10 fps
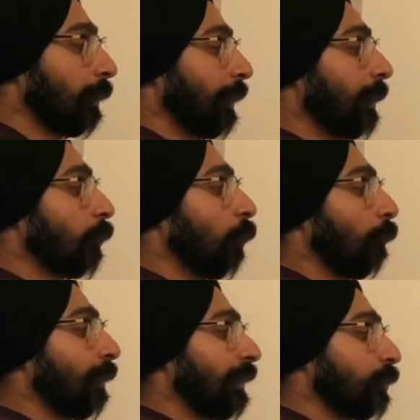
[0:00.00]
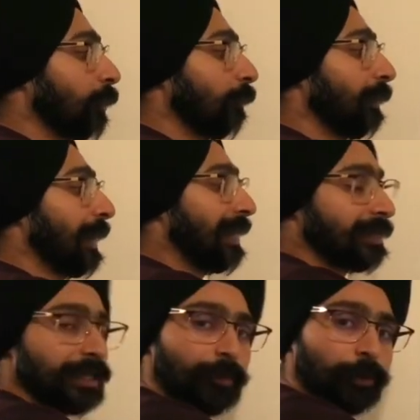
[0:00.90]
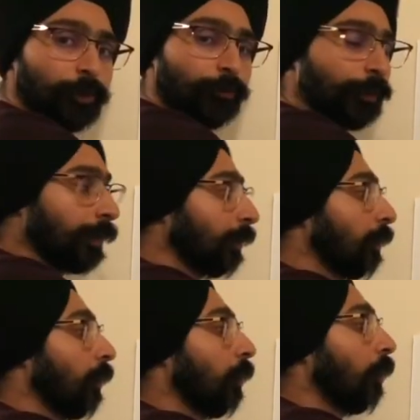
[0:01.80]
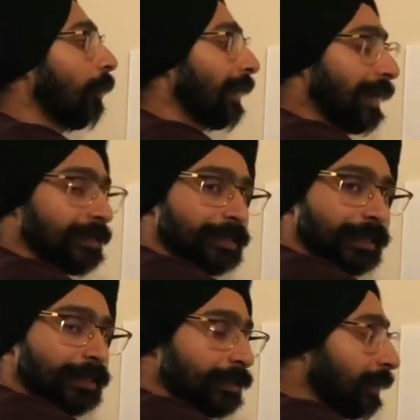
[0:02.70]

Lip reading: in combination with acetaminophen or NSAIDs.